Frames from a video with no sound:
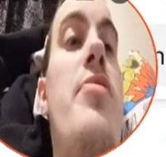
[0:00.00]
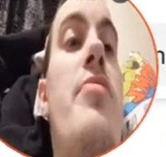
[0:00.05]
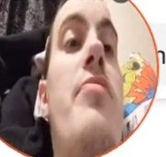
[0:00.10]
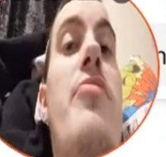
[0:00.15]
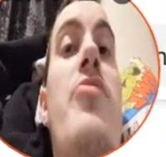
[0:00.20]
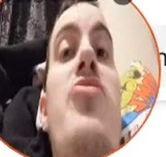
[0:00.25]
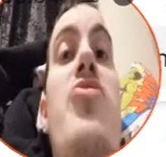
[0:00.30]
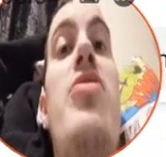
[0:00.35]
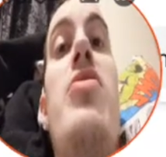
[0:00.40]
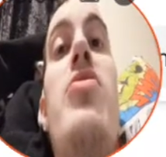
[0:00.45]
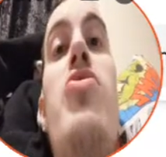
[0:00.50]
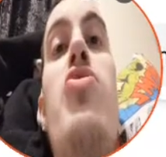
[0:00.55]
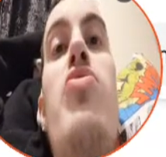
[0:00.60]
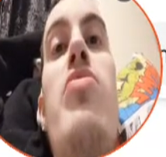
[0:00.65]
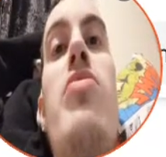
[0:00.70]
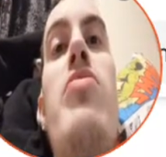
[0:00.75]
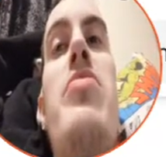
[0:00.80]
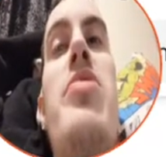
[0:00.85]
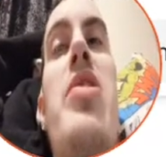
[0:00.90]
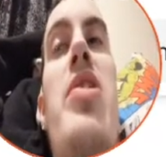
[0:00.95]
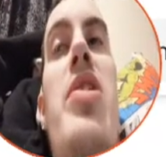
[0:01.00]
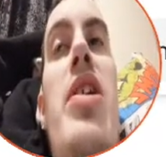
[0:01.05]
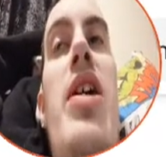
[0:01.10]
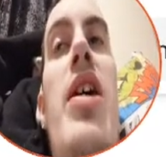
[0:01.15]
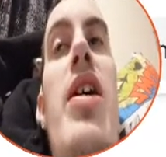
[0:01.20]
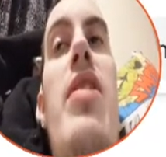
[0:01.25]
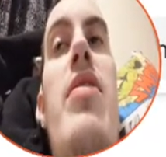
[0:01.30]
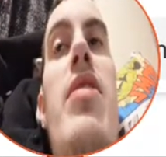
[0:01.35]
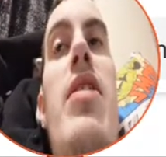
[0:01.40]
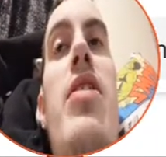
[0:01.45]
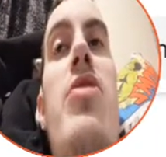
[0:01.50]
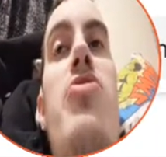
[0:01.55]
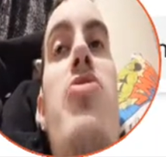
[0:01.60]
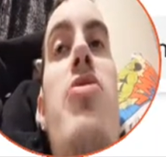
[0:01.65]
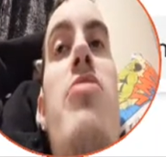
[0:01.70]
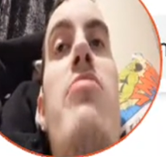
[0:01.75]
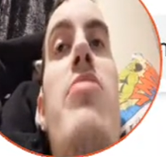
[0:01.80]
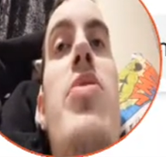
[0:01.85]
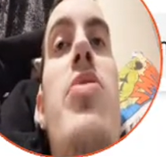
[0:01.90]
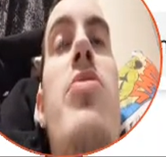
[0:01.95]
Which is true, they can
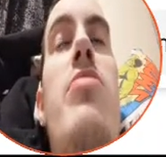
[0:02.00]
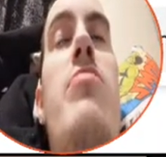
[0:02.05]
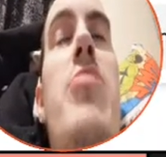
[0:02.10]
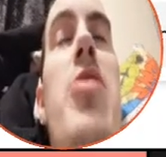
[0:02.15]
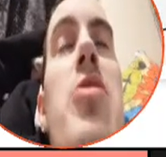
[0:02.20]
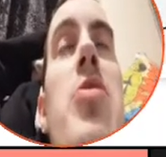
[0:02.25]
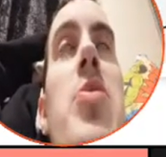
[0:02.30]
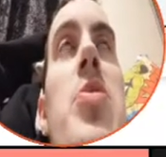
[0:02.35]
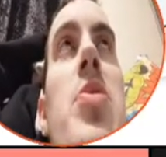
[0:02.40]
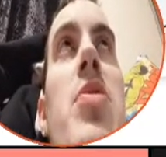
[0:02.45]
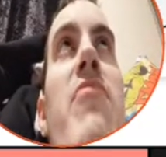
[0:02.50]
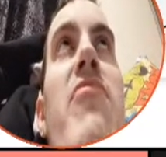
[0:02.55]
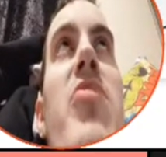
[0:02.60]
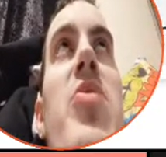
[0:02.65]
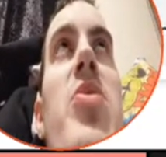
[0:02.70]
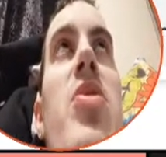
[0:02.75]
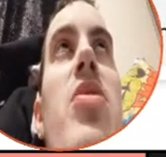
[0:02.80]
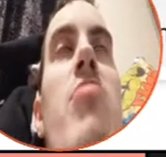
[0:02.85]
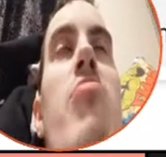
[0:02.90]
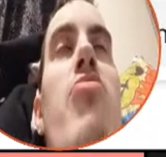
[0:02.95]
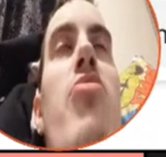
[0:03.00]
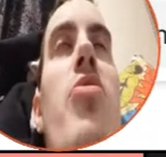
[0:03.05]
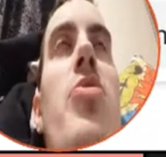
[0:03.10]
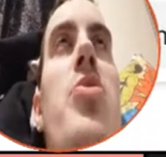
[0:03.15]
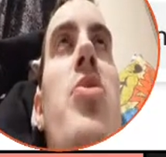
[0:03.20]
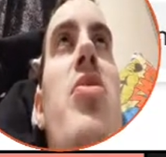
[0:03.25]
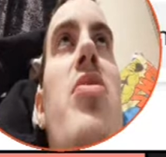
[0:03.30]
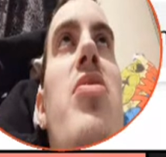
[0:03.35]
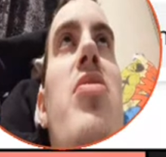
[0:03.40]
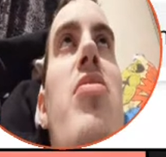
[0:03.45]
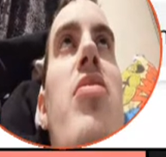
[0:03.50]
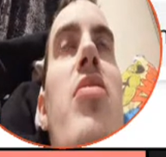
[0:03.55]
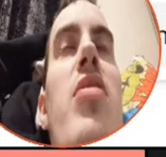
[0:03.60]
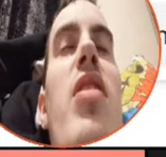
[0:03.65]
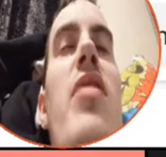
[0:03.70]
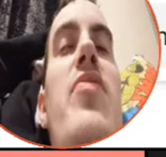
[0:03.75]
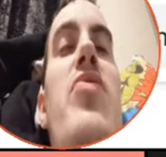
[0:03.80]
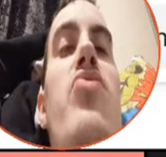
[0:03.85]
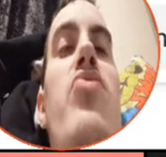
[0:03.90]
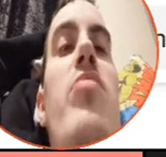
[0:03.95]
actually return because if you see the process,
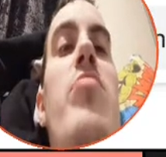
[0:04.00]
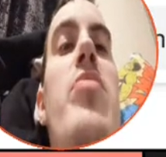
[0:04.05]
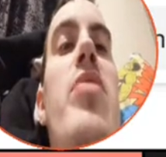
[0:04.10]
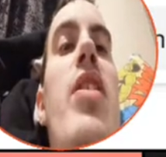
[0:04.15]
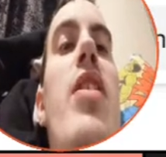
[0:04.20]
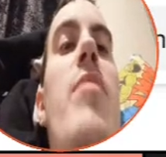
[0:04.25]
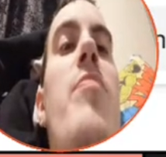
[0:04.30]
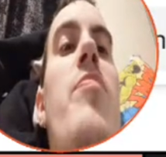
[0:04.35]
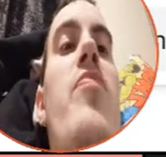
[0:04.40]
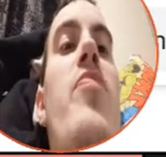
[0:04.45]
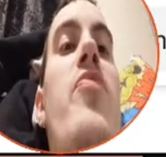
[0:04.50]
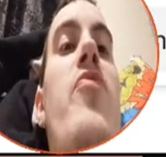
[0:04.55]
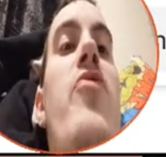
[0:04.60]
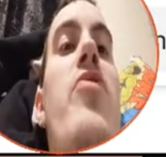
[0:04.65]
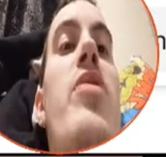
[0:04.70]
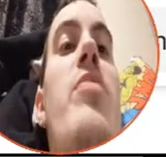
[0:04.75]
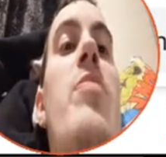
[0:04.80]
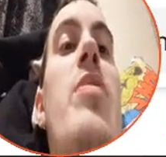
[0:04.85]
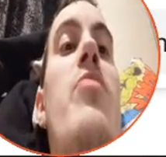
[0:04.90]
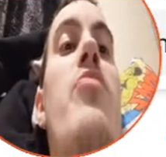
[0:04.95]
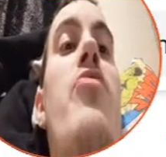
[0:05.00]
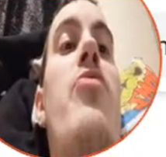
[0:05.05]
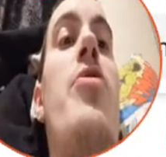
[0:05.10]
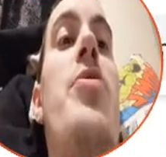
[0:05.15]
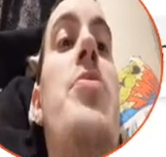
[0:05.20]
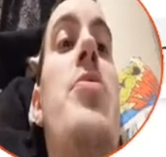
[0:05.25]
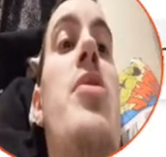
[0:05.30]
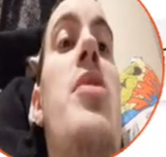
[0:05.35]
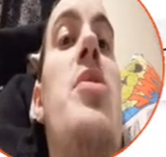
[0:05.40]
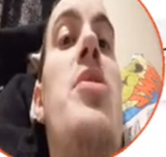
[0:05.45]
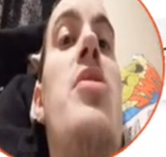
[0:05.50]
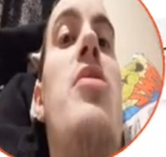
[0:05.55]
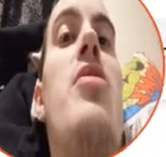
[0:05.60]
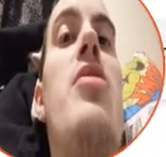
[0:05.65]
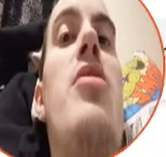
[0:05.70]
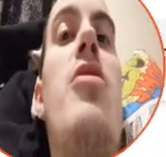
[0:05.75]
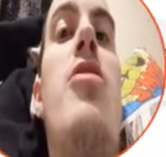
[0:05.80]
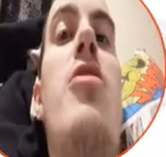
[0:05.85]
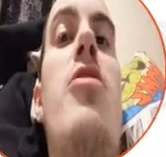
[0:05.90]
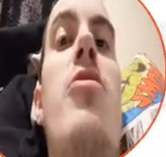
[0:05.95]
live streams have fully been processed
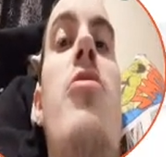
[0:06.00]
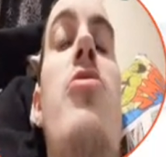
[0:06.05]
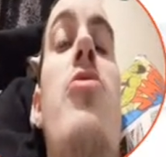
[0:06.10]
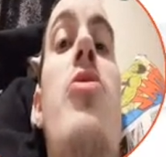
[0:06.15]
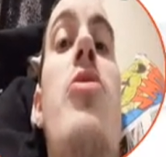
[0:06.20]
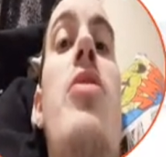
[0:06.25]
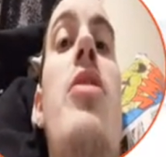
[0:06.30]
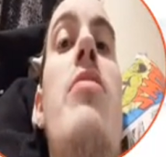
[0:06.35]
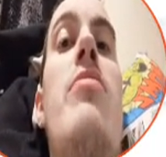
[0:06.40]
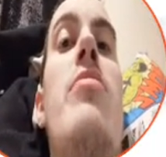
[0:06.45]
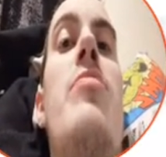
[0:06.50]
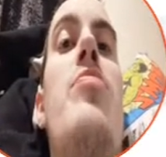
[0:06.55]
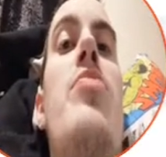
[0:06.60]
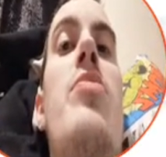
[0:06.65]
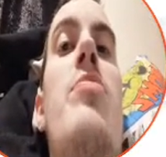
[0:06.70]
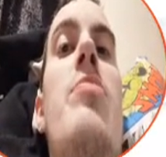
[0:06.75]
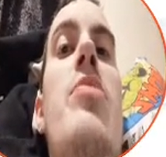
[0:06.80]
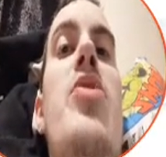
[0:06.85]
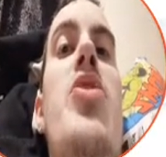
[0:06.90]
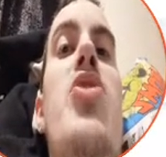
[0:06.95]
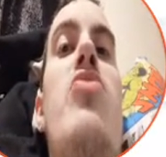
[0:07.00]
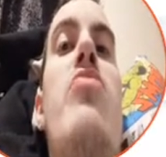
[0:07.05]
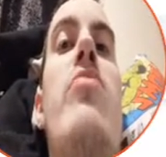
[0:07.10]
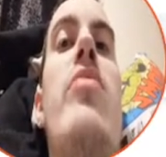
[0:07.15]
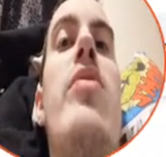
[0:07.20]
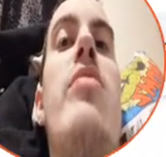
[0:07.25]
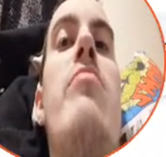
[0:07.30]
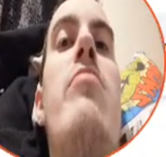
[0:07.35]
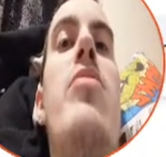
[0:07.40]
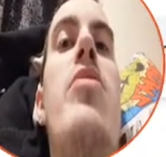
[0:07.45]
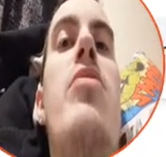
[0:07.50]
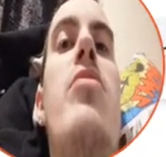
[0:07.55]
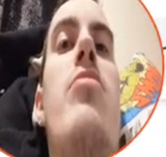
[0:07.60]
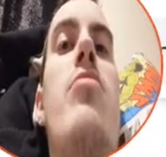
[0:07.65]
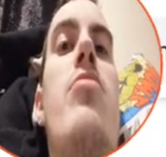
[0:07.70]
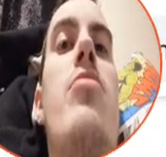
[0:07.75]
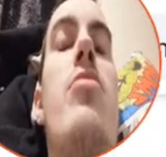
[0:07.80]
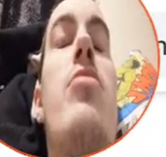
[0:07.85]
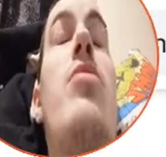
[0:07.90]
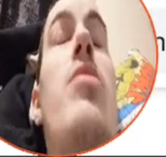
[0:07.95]
and are now up for my stream.
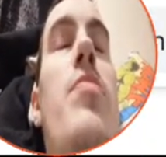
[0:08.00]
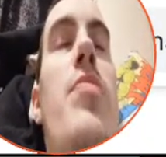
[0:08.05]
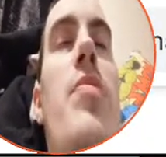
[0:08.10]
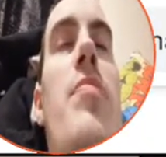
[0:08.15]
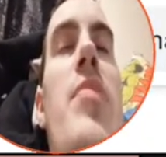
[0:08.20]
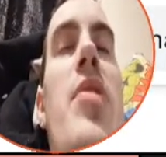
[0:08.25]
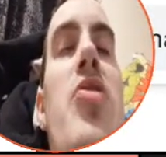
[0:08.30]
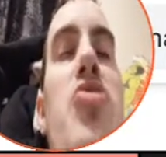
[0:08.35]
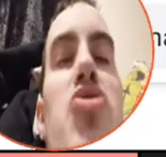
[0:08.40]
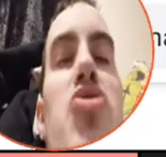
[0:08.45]
Uh, up on my